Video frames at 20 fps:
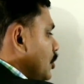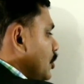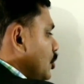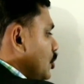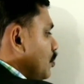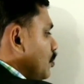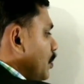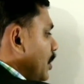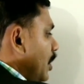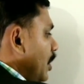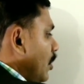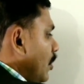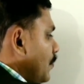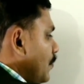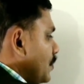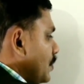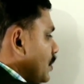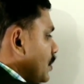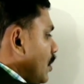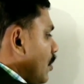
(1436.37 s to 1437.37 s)
Speed
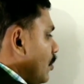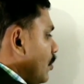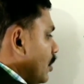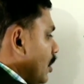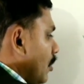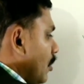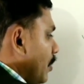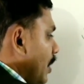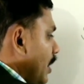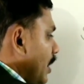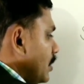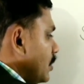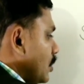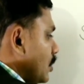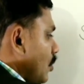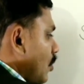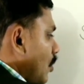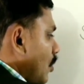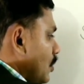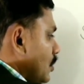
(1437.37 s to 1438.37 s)
of sound
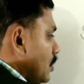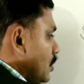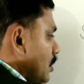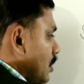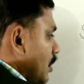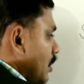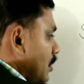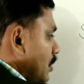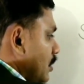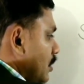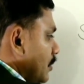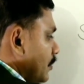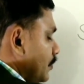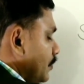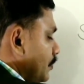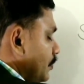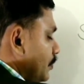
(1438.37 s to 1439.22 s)
remains constant.